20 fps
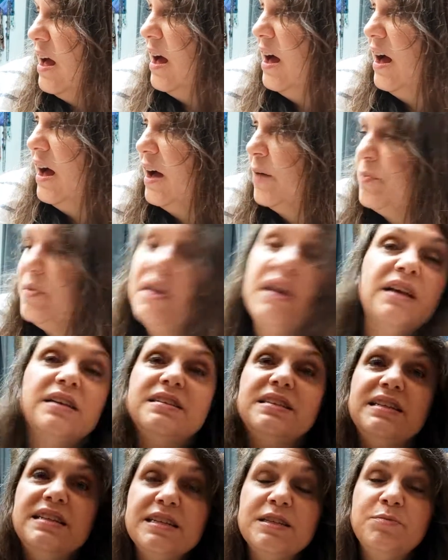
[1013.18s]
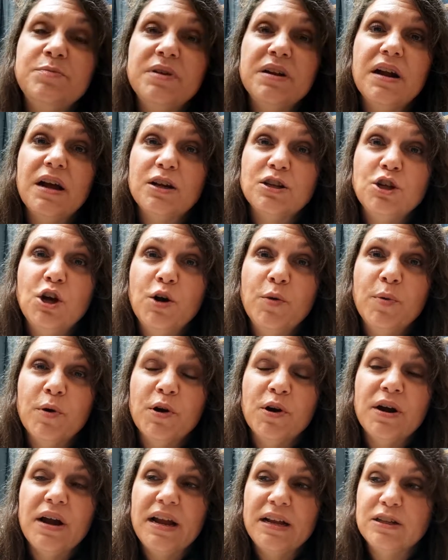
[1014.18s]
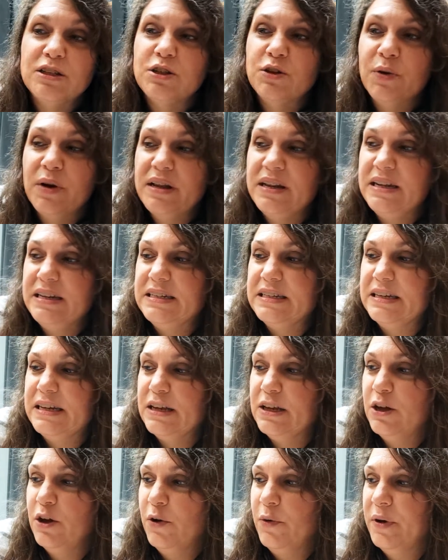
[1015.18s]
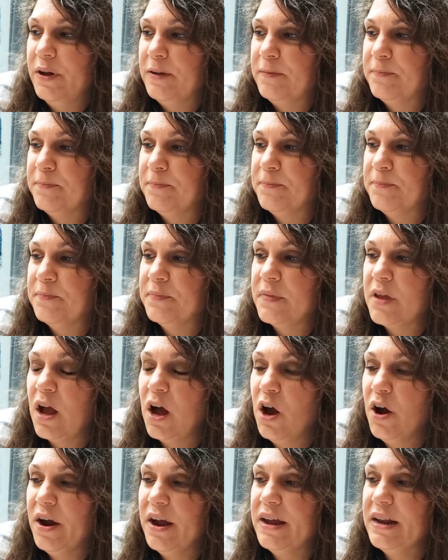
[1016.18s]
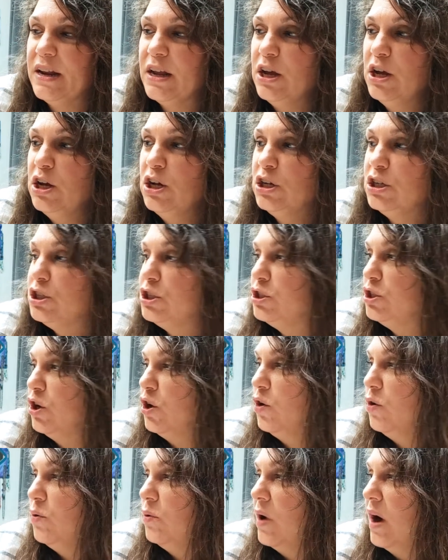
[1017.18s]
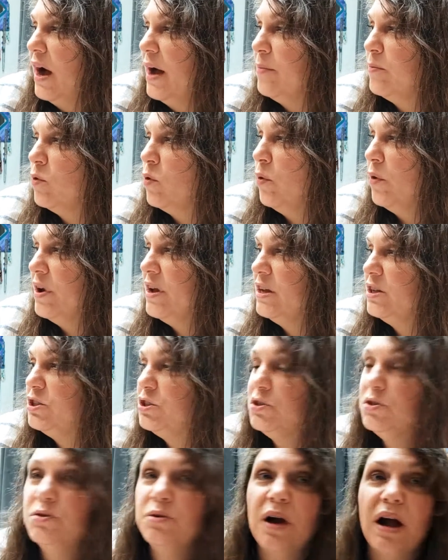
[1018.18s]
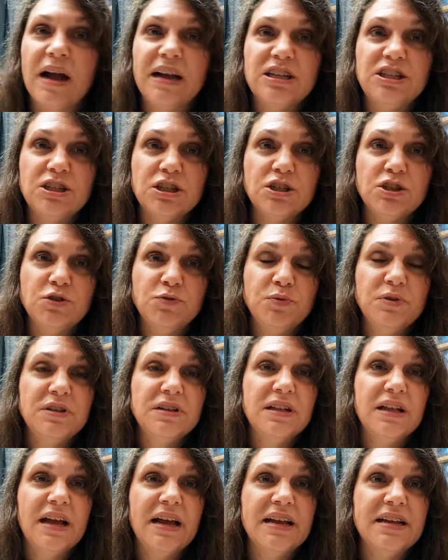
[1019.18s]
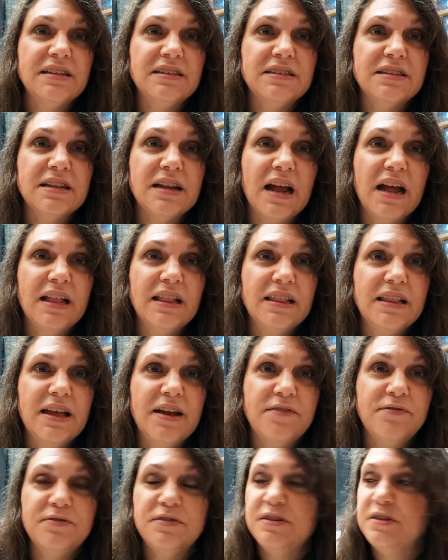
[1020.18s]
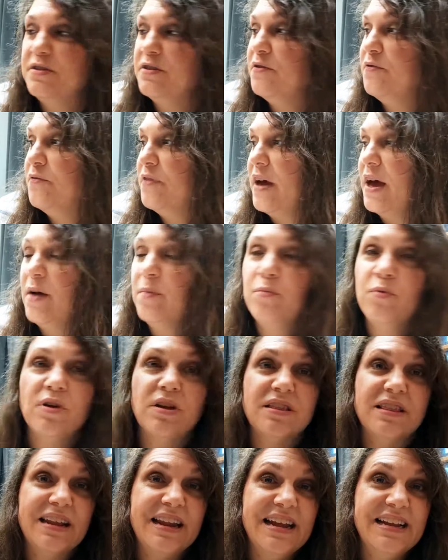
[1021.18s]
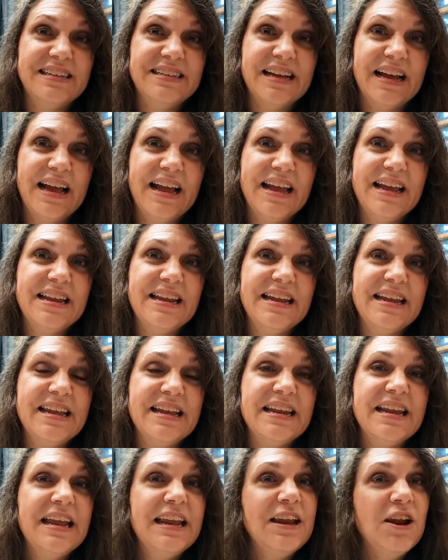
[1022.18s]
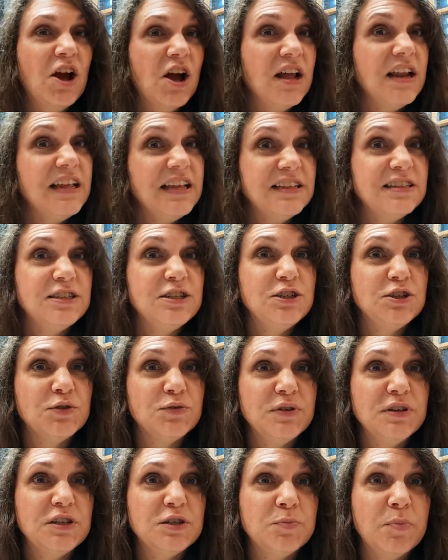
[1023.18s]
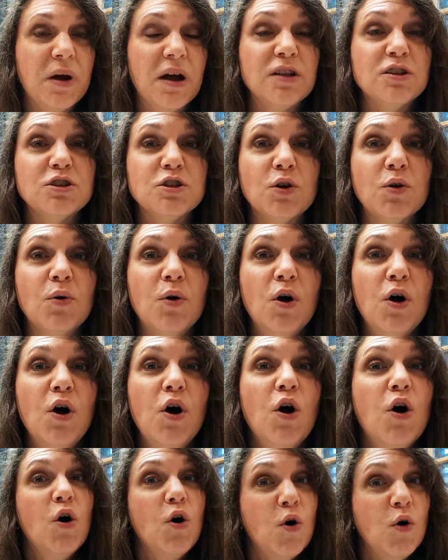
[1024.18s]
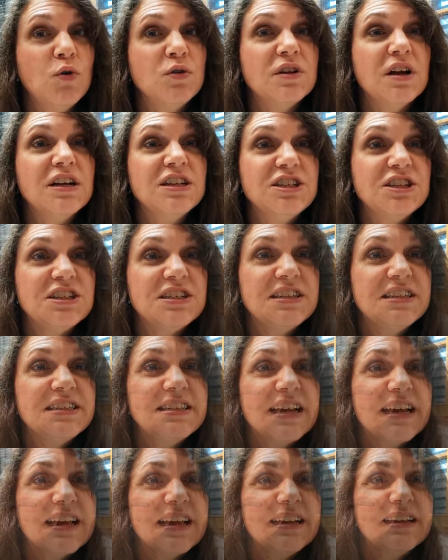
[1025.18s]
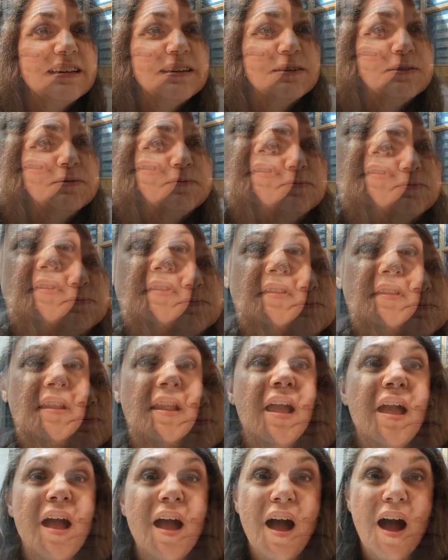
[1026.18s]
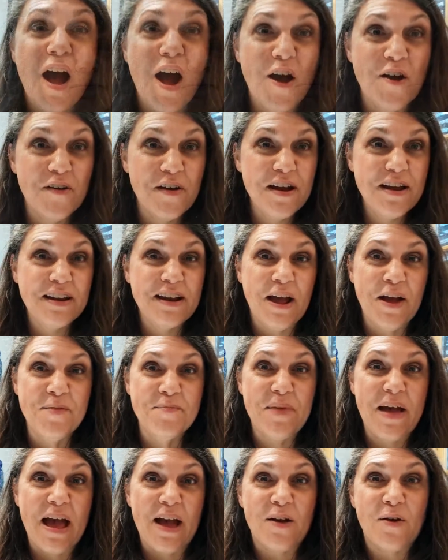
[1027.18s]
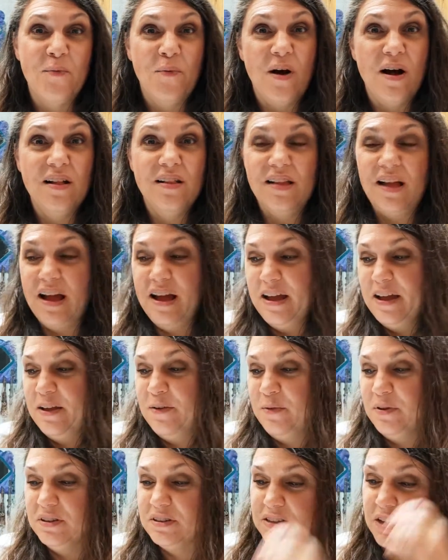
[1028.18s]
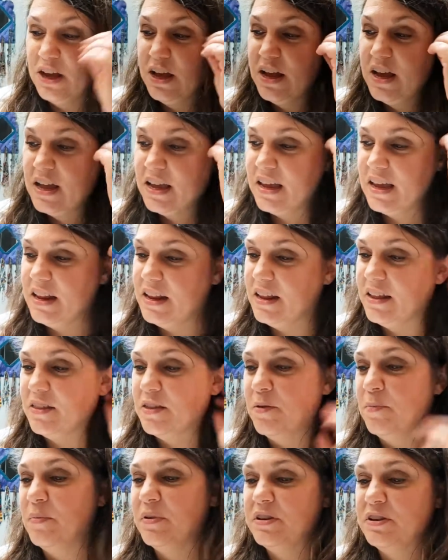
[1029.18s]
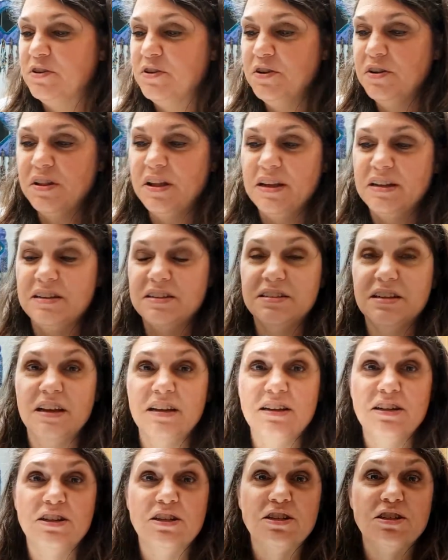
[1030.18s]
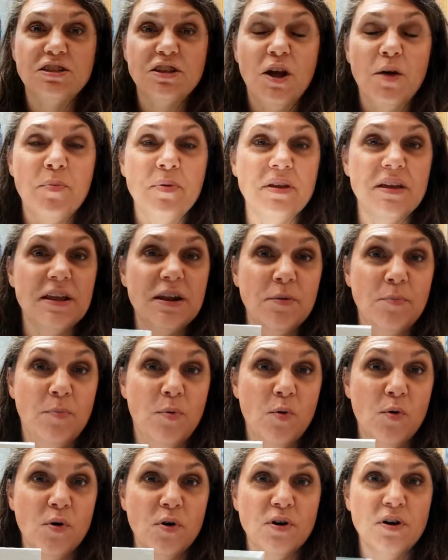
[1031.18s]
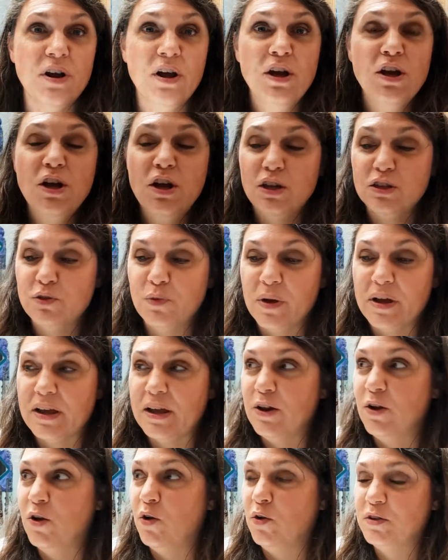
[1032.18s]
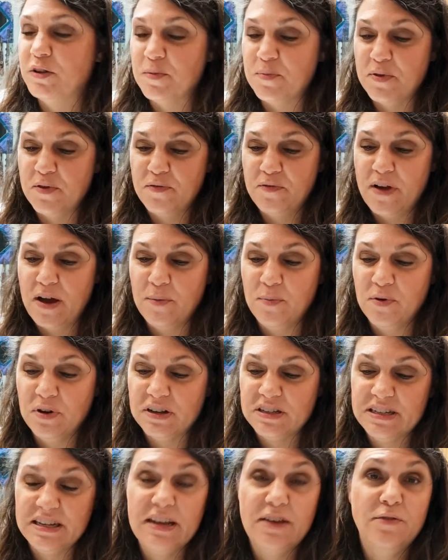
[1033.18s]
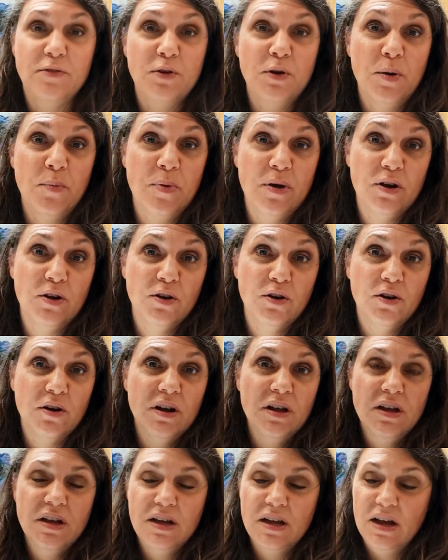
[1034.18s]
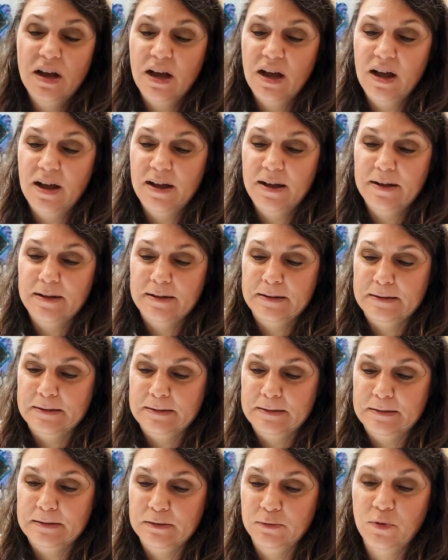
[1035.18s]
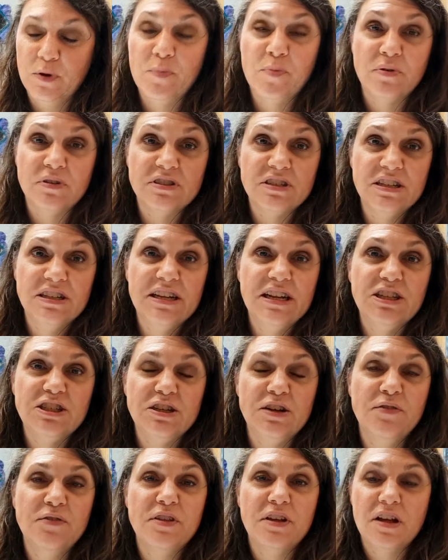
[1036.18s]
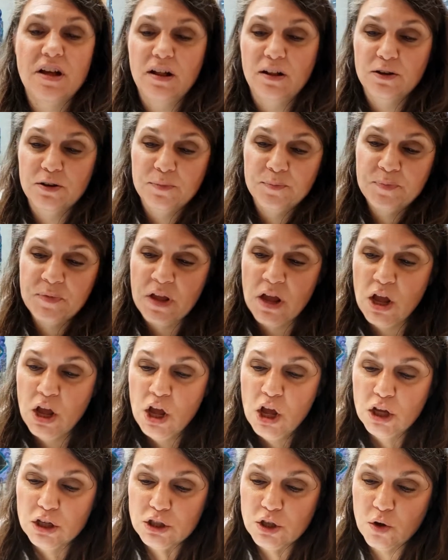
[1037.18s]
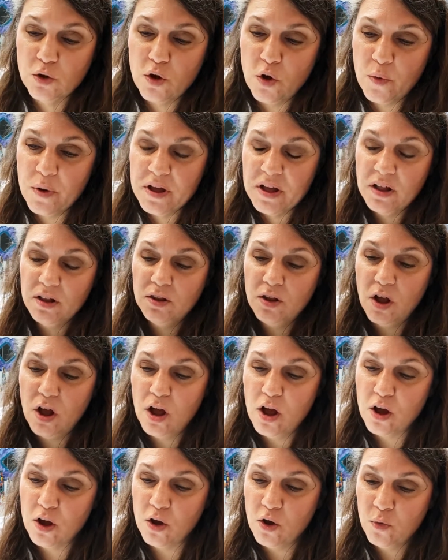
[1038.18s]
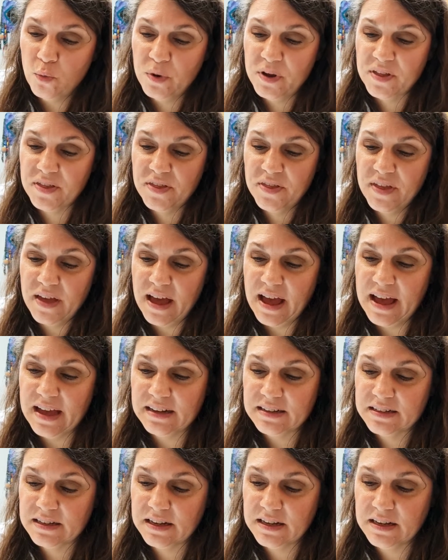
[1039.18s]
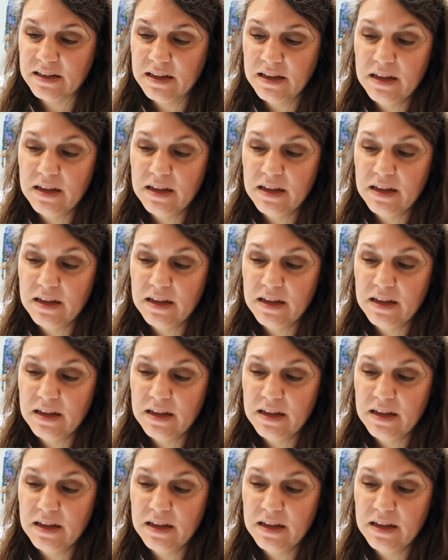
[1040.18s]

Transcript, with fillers: uh, because it is mid-October and so I need to get going. All right, so I'm going to, I just realized that I left the fabric that I dyed in a not easy to reach spot. So hold on just a second. All right, I'm back. While I was getting the material, I decided to stop and get a board so I could hold up the fabric to give you a better uh, representation of the color. So going along with that